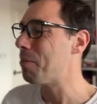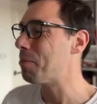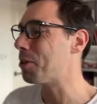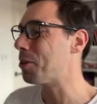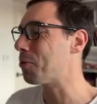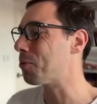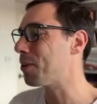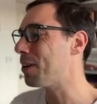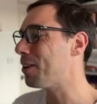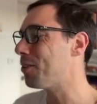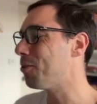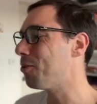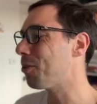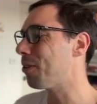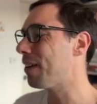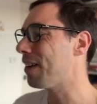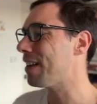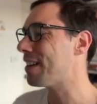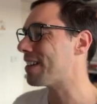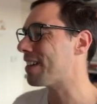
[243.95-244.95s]
But the really cool
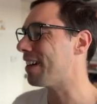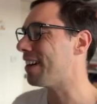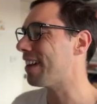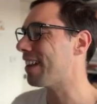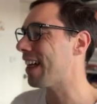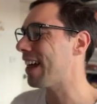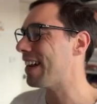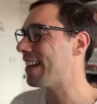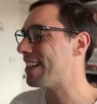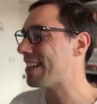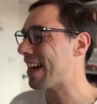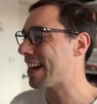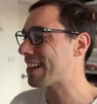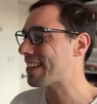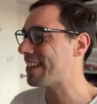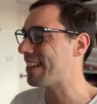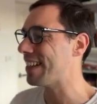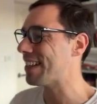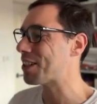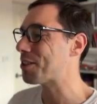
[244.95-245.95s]
thing is under that is
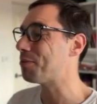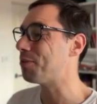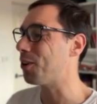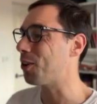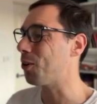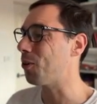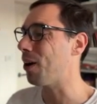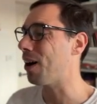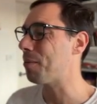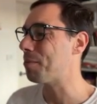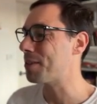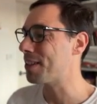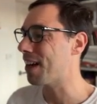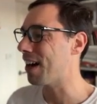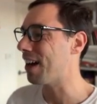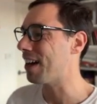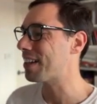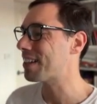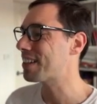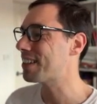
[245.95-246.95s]
actually this follow-up
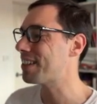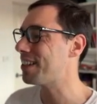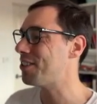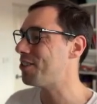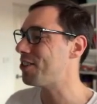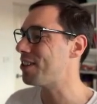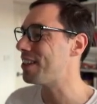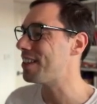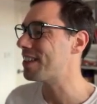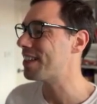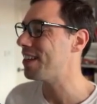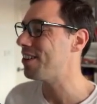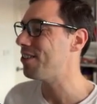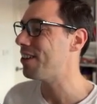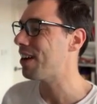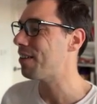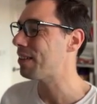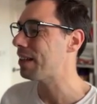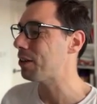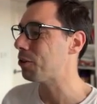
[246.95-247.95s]
tasks. You can see you
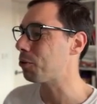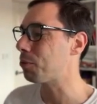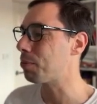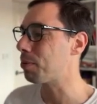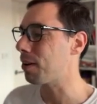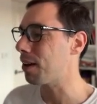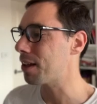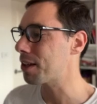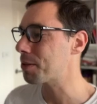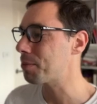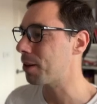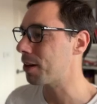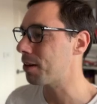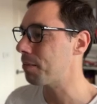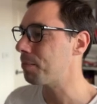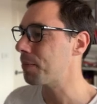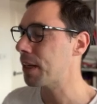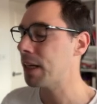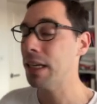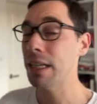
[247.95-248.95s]
have the little plus
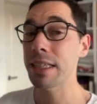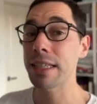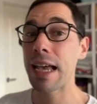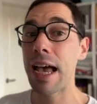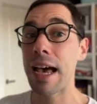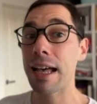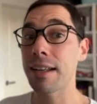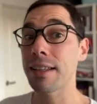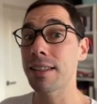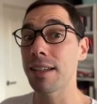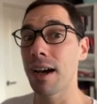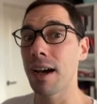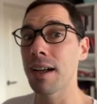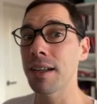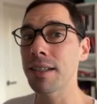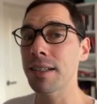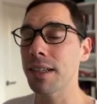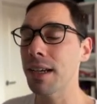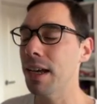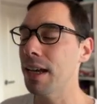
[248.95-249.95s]
button to add a
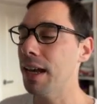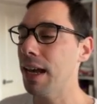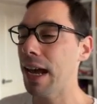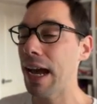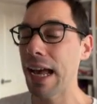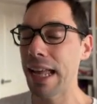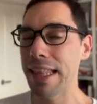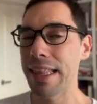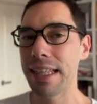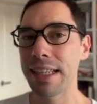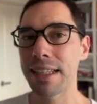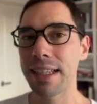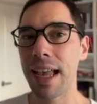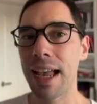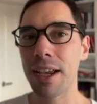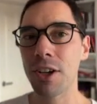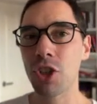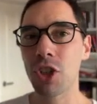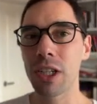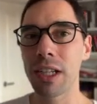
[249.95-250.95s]
task, and this
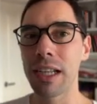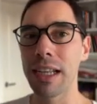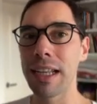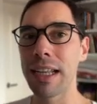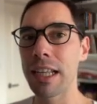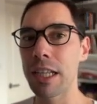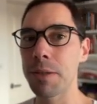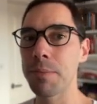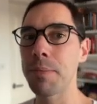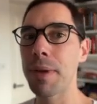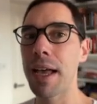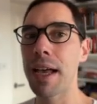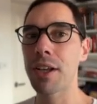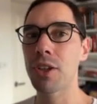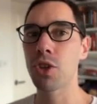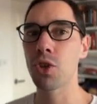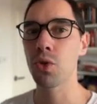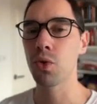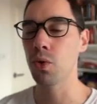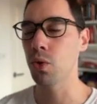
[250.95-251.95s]
actually links back
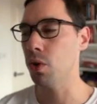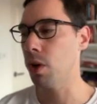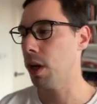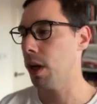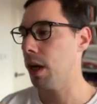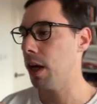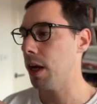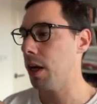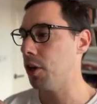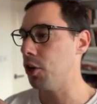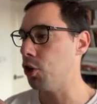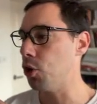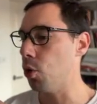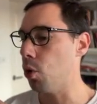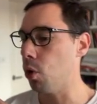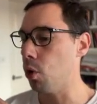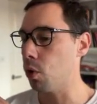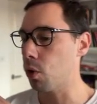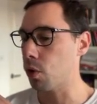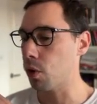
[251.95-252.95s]
to
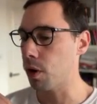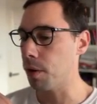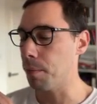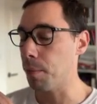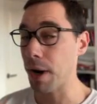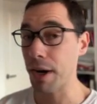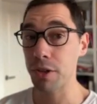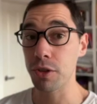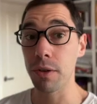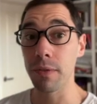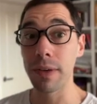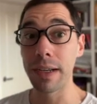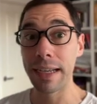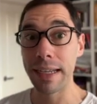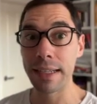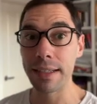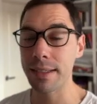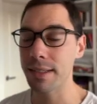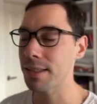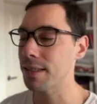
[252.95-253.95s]
your Microsoft
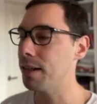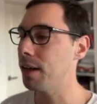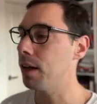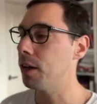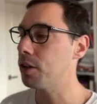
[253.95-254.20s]
list.